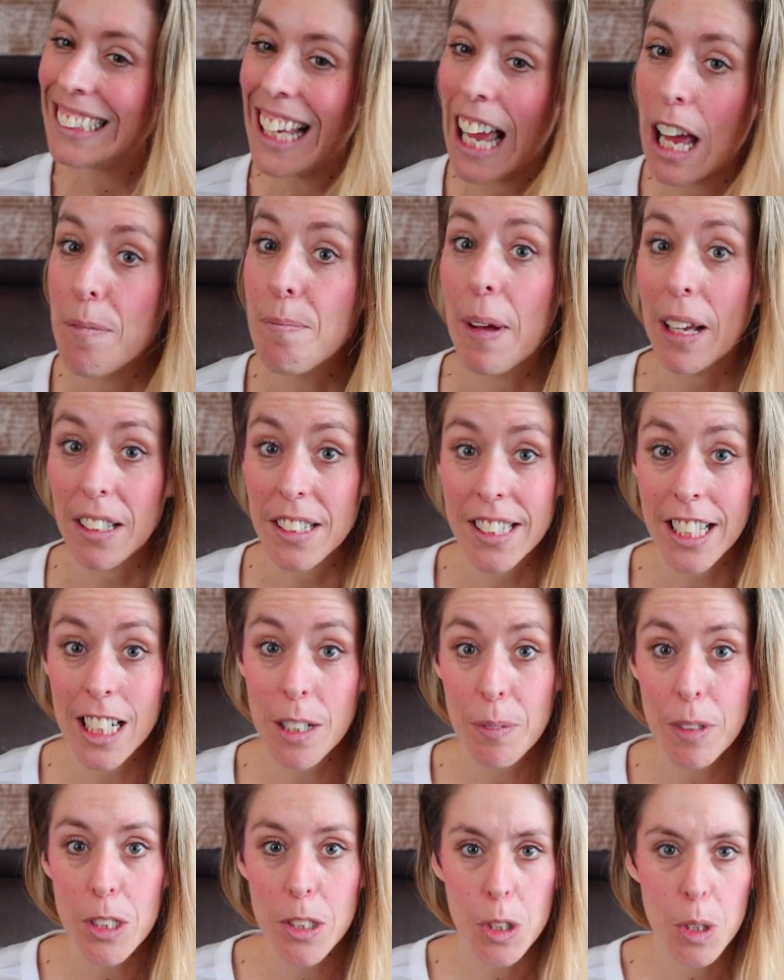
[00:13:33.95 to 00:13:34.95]
And Belle's gonna
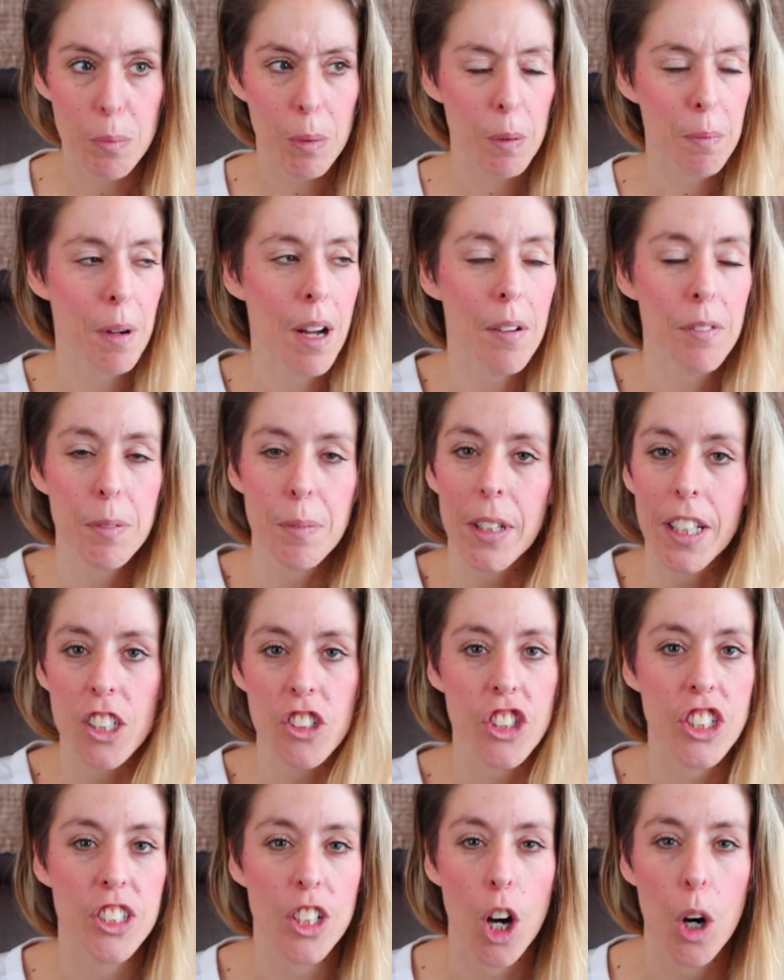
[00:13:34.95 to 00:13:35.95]
be super pumped, because
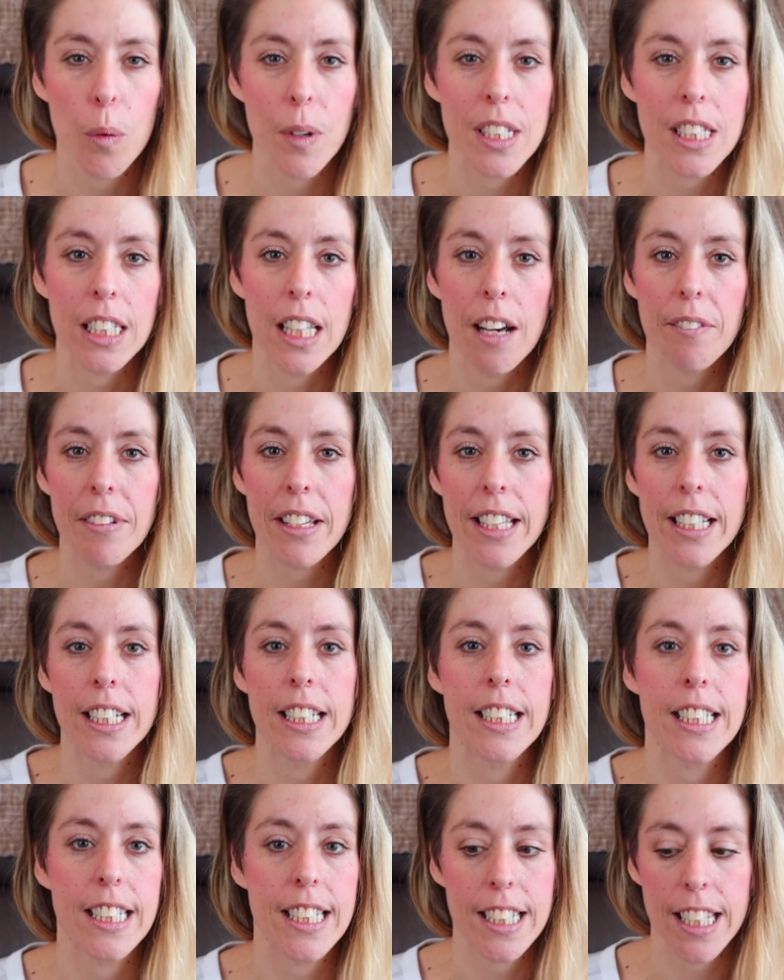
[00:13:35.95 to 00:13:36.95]
she's always loving
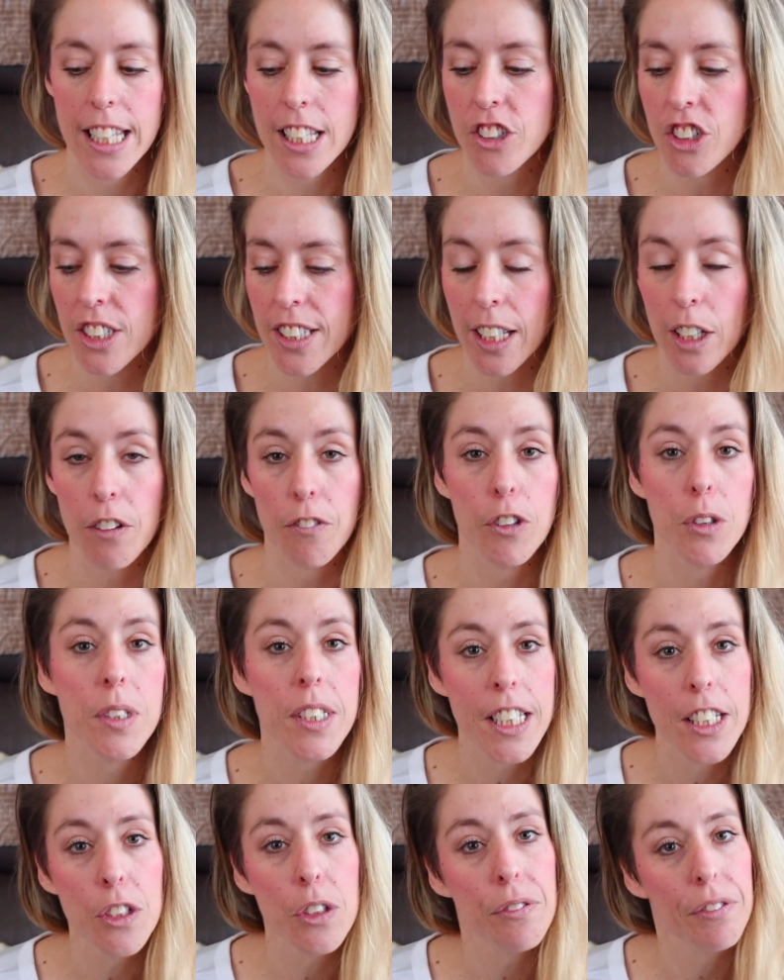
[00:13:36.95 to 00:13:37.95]
to see, she's like, if you
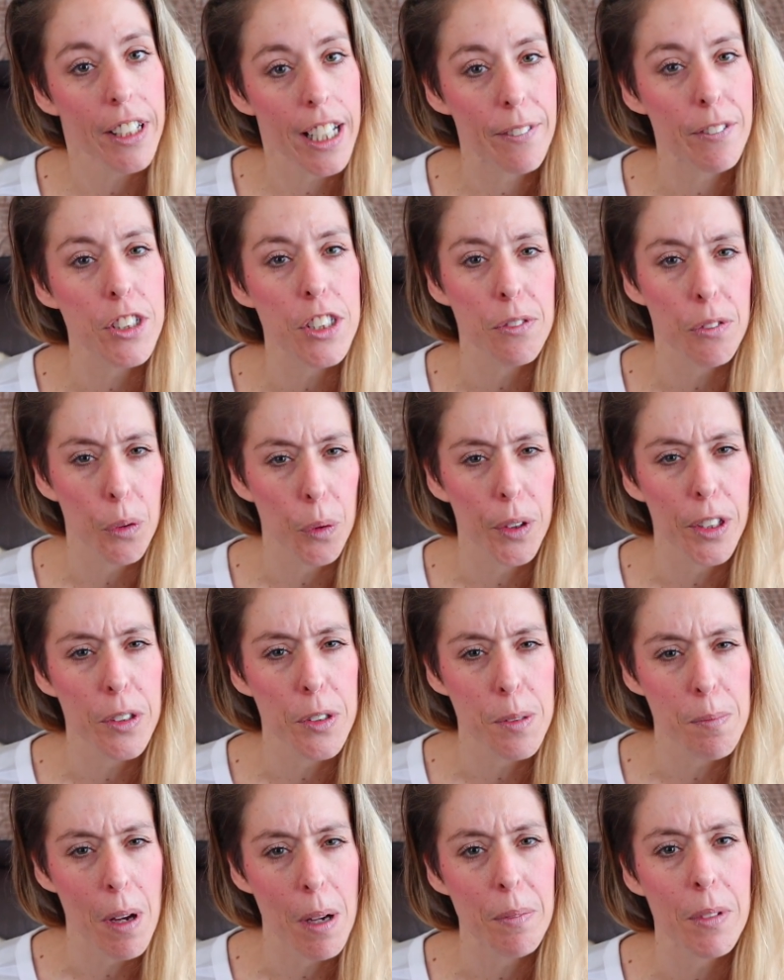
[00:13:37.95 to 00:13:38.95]
see new flavors of
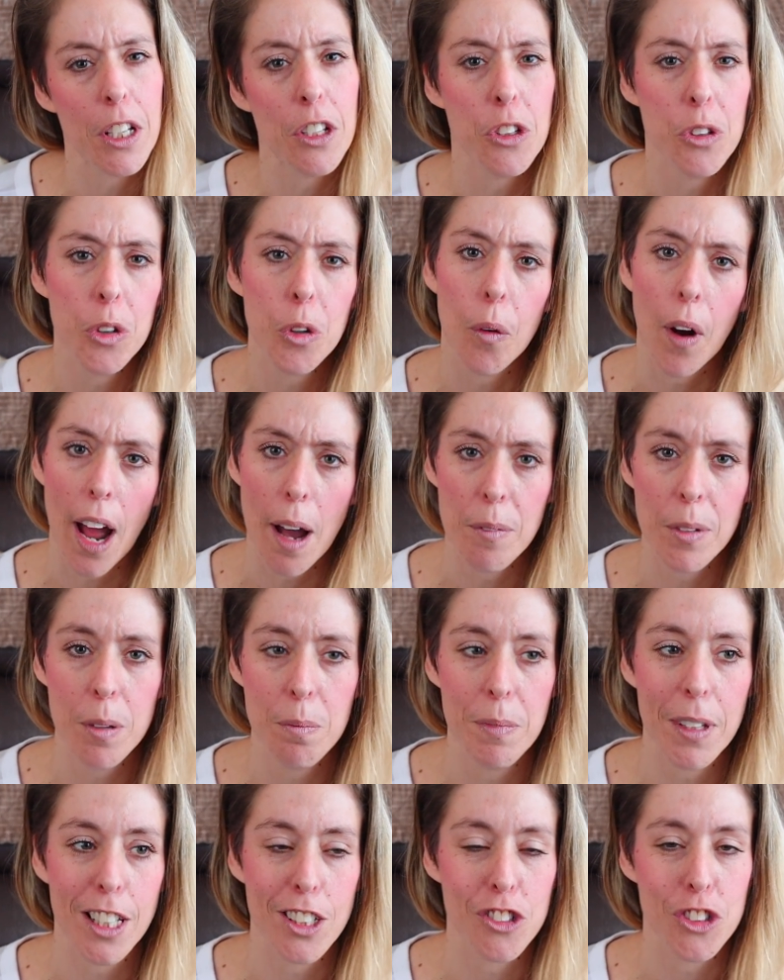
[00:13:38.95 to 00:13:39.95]
Oreos, Mom, can you grab
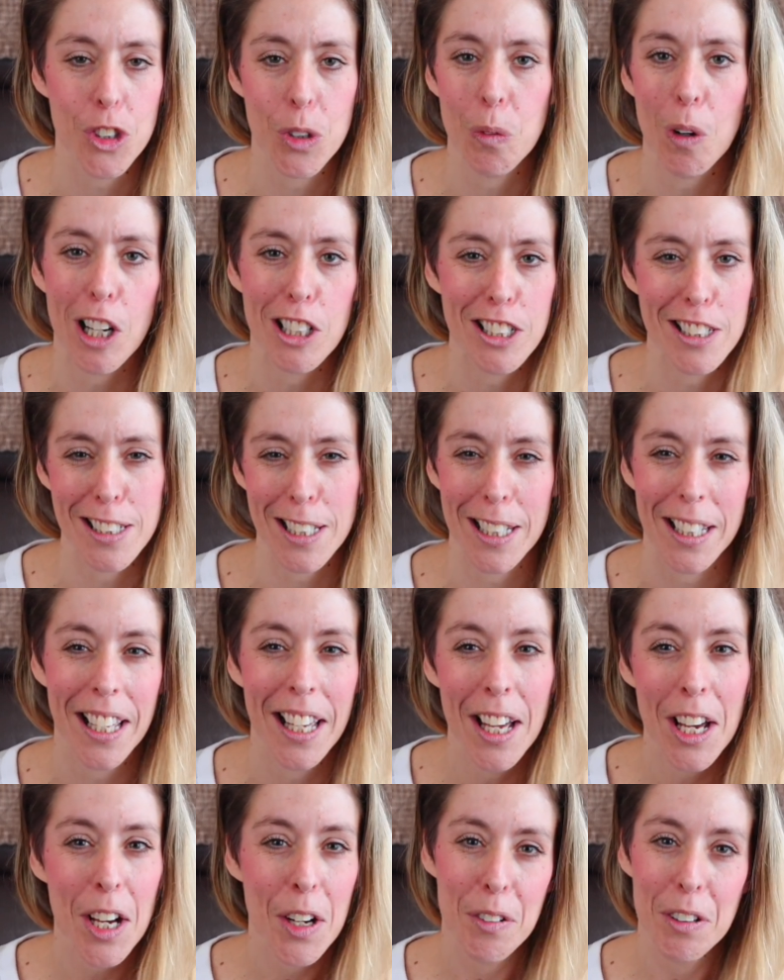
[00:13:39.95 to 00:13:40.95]
them? Because she watches like
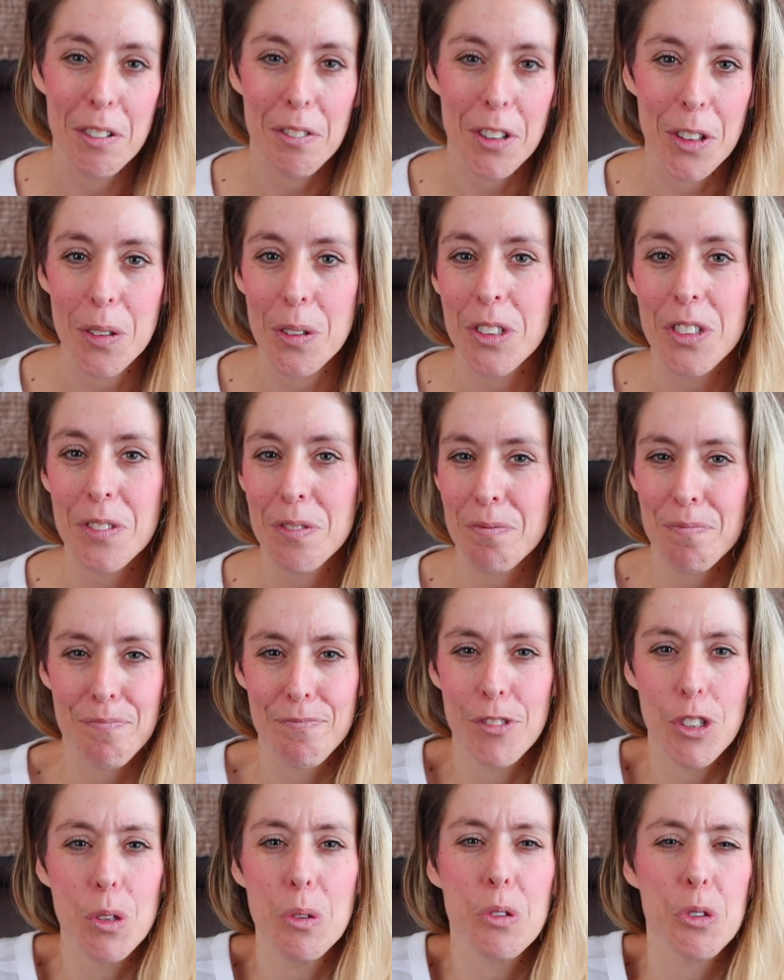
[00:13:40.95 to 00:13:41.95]
review
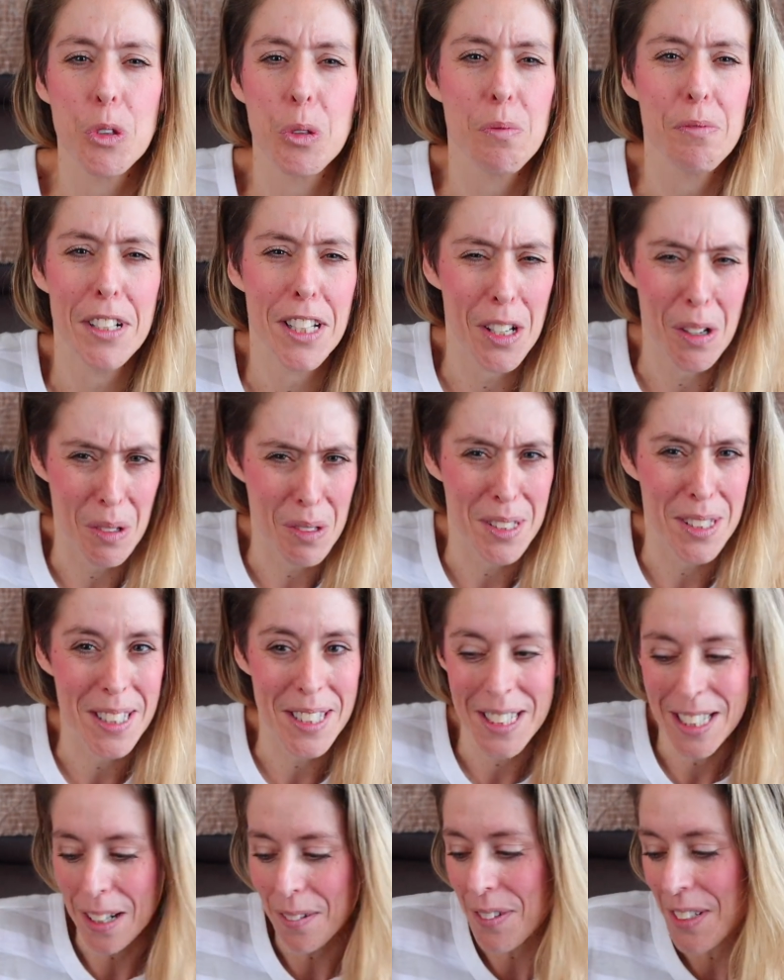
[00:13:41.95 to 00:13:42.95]
YouTube videos and
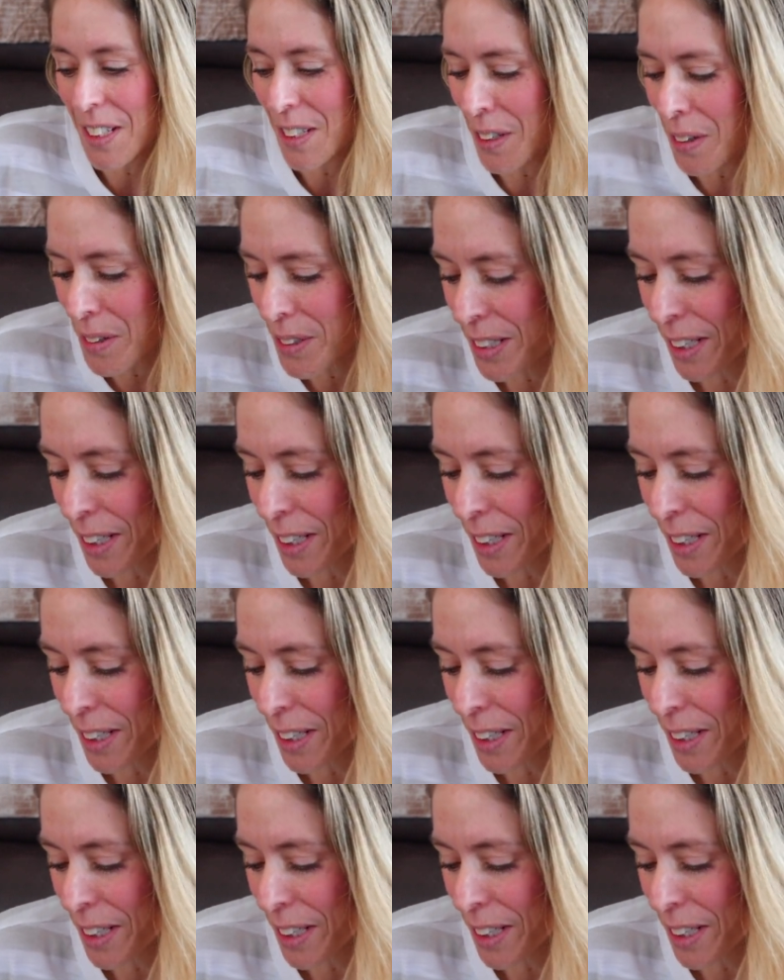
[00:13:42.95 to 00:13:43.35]
stuff too.